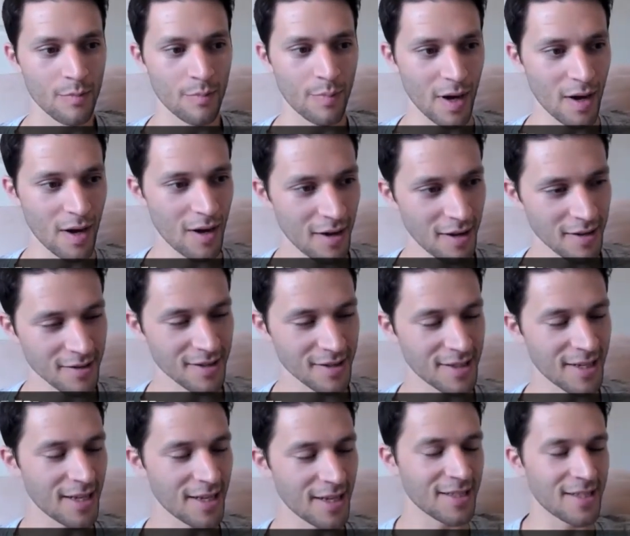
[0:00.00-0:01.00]
pause and
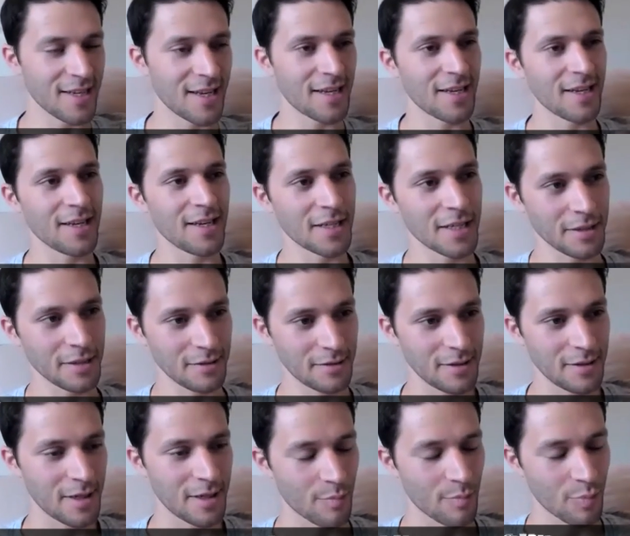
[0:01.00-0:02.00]
take a second and
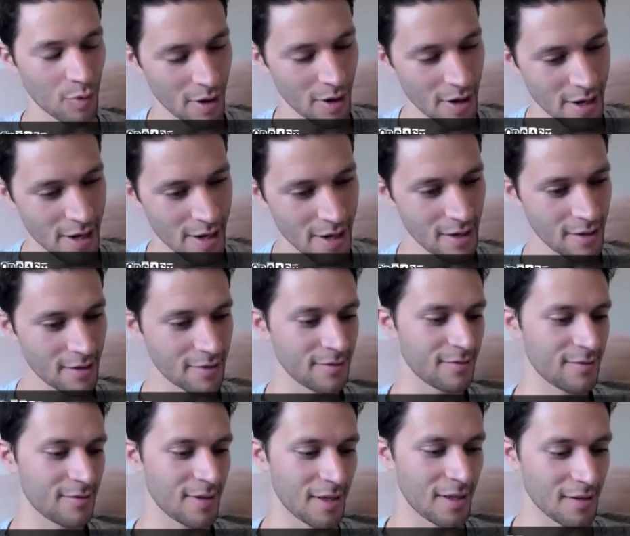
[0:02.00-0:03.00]
and pray
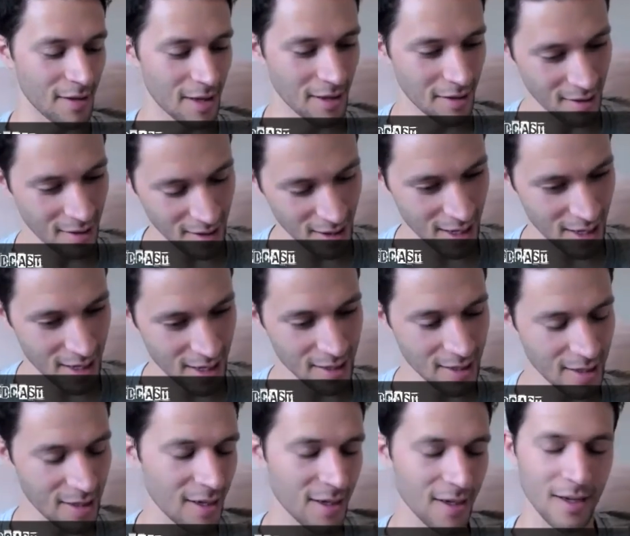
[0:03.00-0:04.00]
and, and
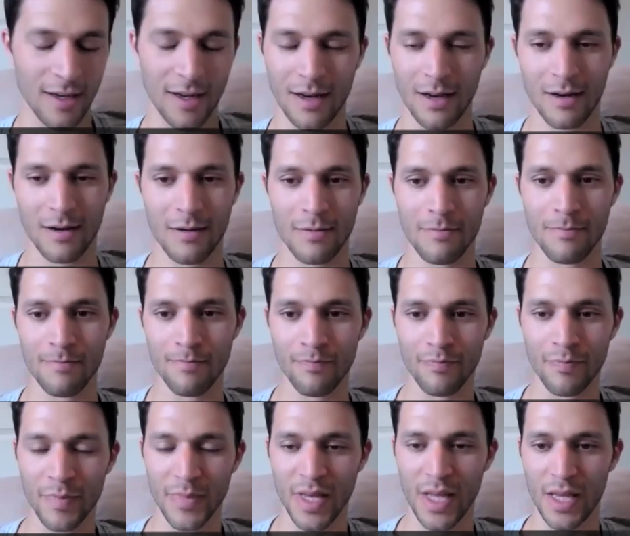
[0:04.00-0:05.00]
think. Um,
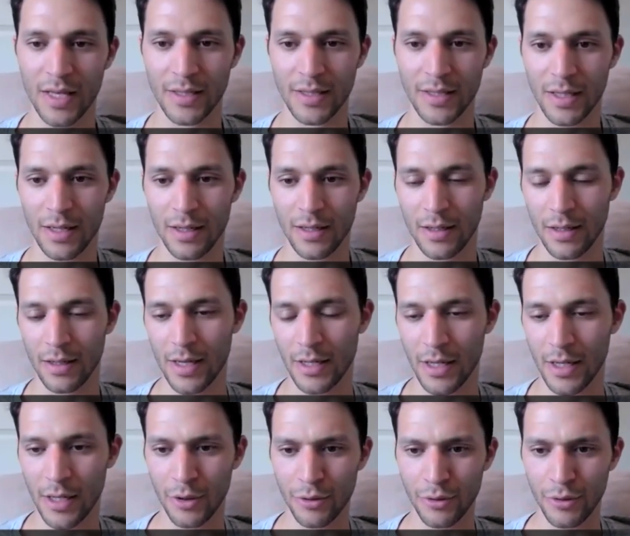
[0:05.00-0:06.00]
and uh,
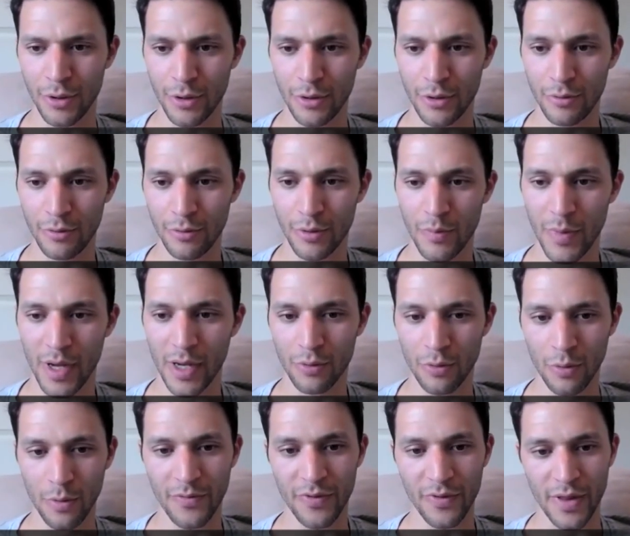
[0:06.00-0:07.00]
and and you you you make
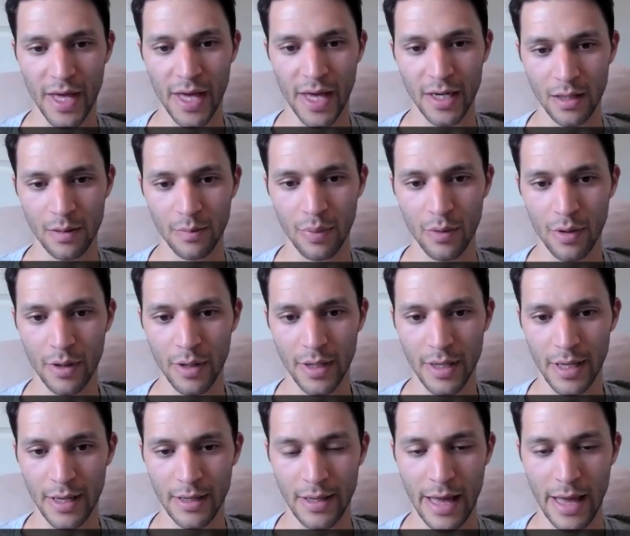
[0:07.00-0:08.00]
room for that in the book
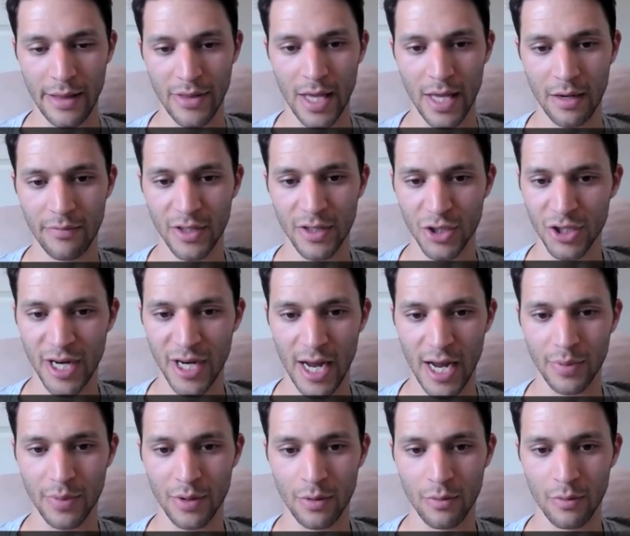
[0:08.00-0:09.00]
at the end of each
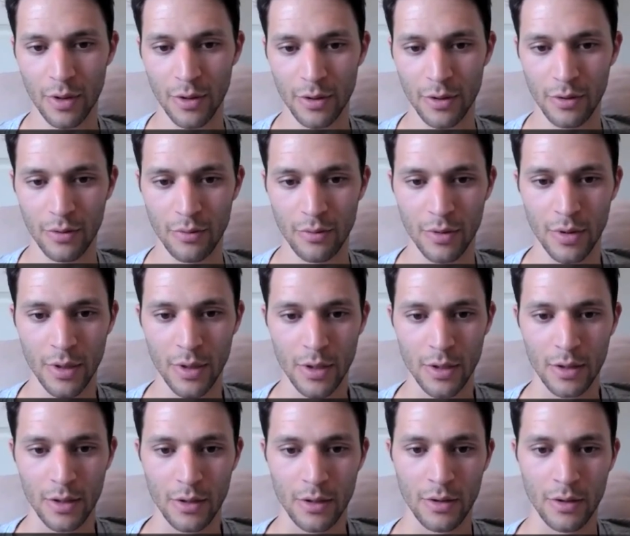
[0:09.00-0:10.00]
chapter where you
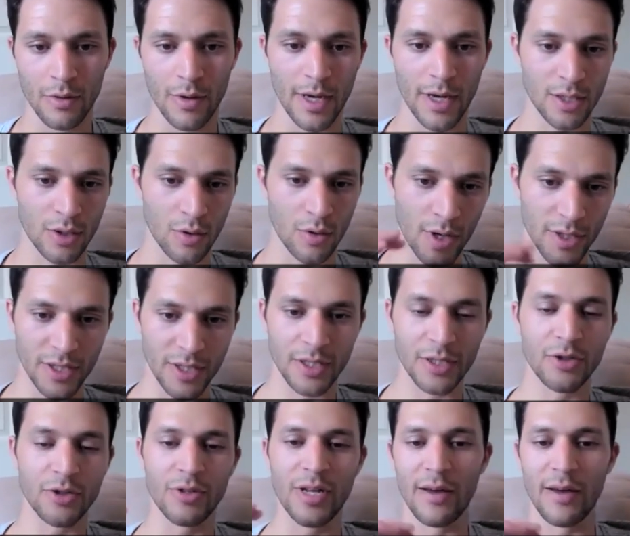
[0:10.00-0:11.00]
you ask
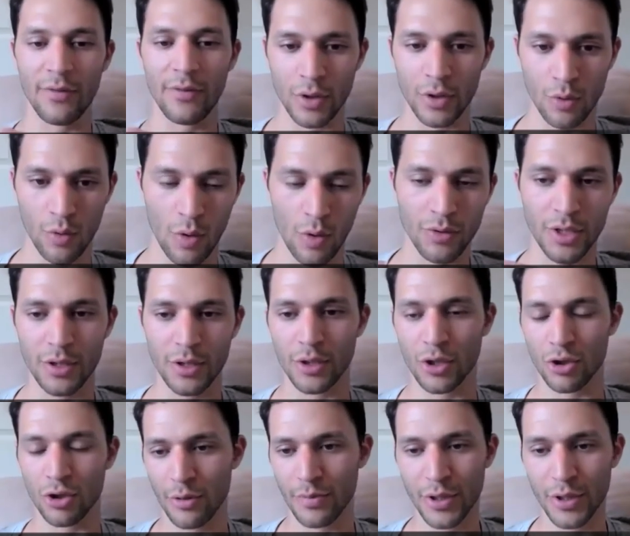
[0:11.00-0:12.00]
questions and you have those quotes in the
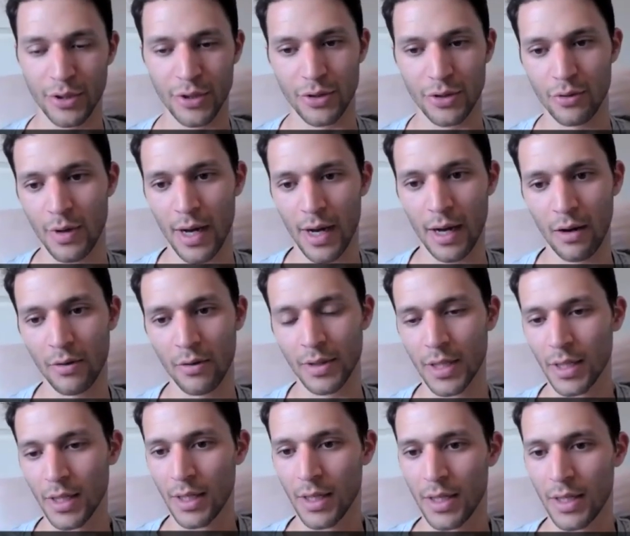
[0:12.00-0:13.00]
scriptures throughout.
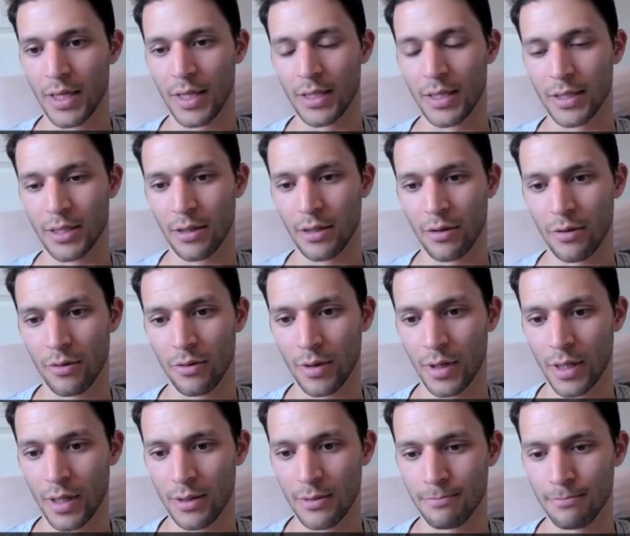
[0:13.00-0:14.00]
And so
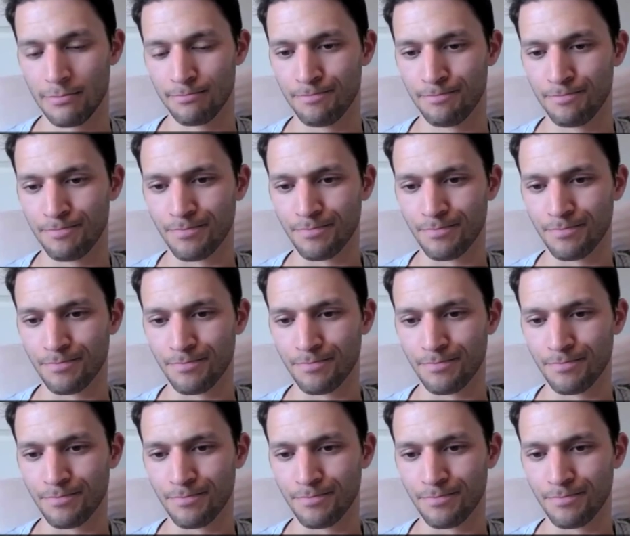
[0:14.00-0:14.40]
um,